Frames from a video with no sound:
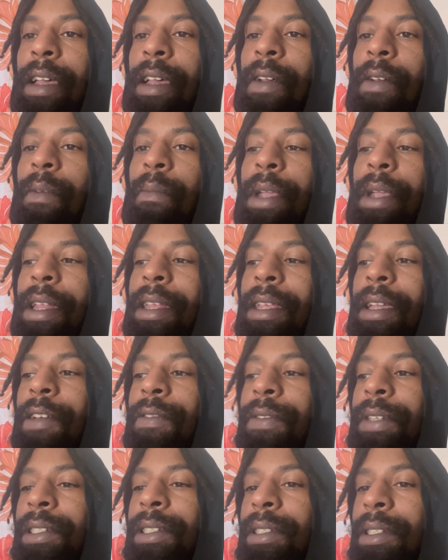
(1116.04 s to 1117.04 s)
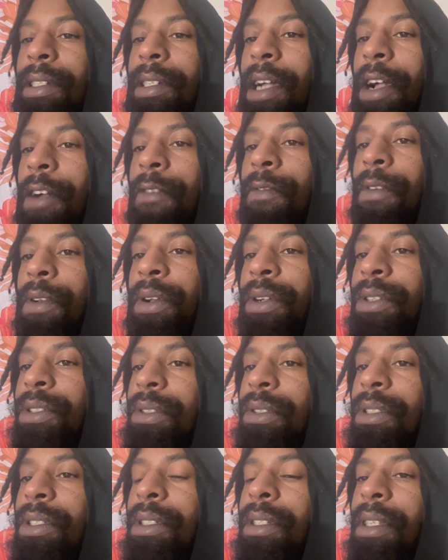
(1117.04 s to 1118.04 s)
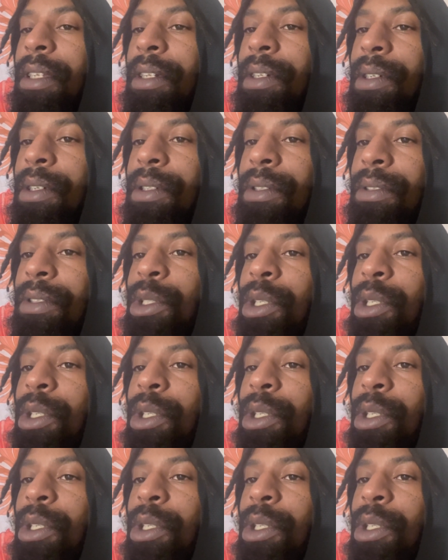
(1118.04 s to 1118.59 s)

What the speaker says: many of these governors are still